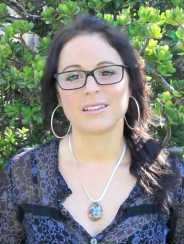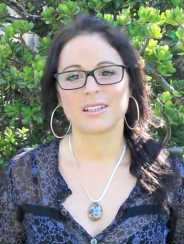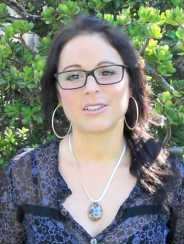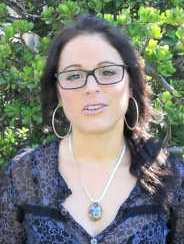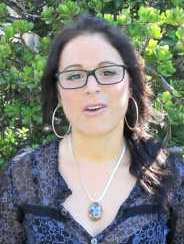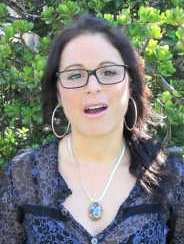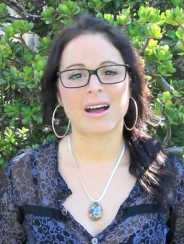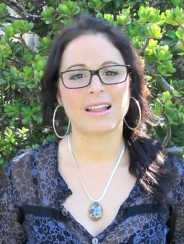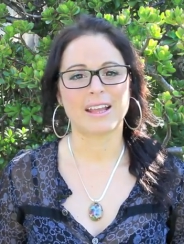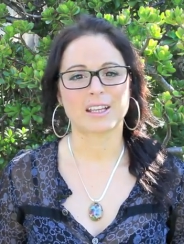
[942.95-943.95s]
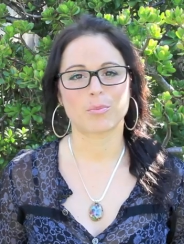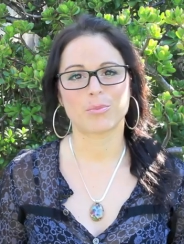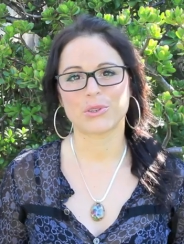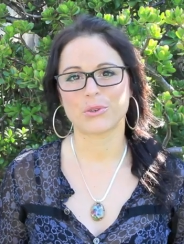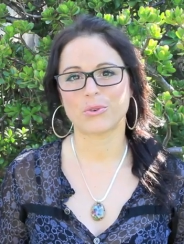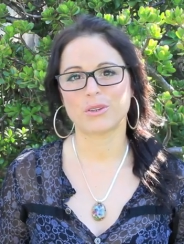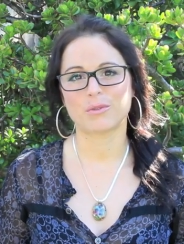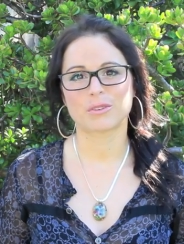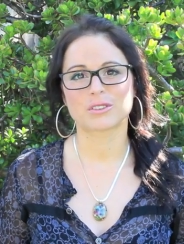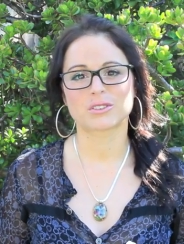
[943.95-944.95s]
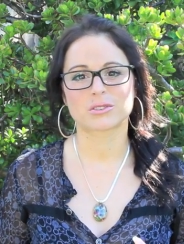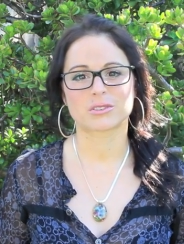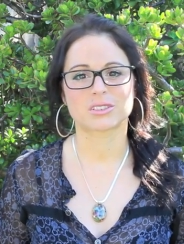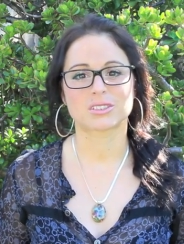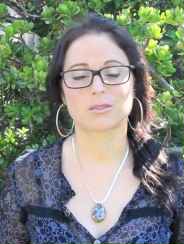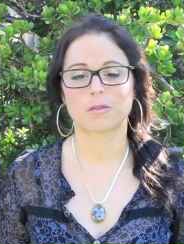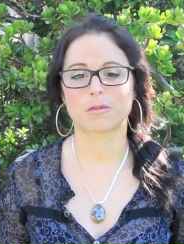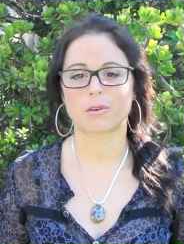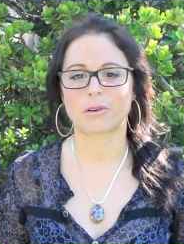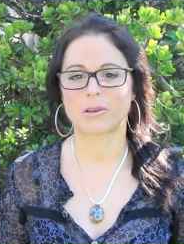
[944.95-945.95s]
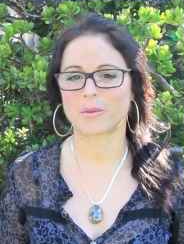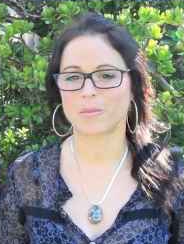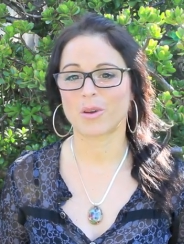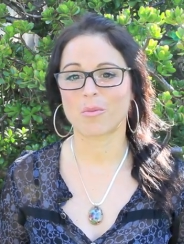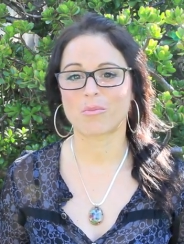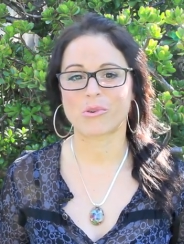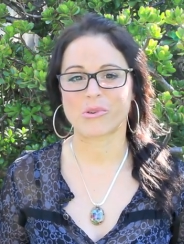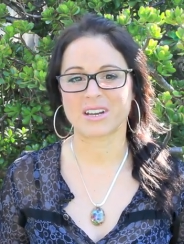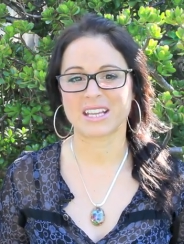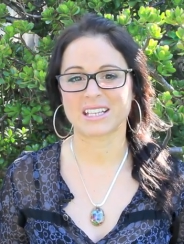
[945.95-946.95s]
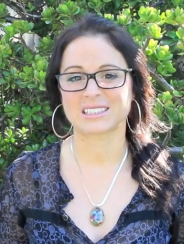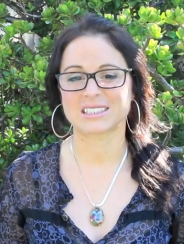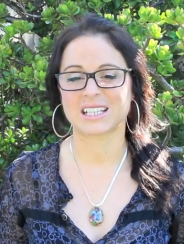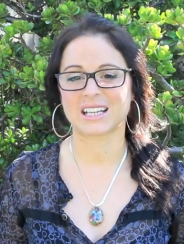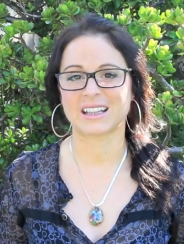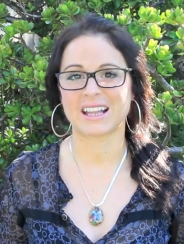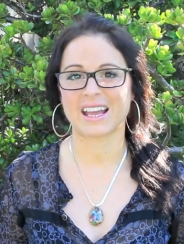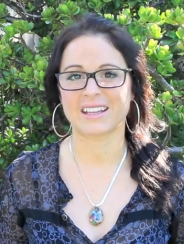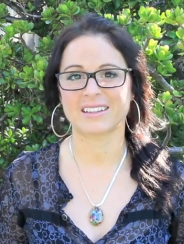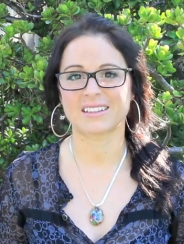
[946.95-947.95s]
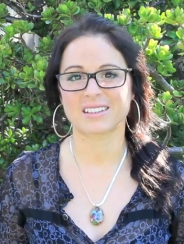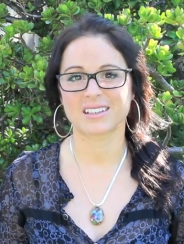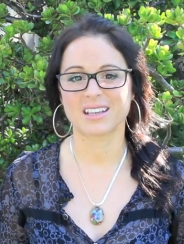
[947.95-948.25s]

that you are like a beautiful source of warm morning sunlight.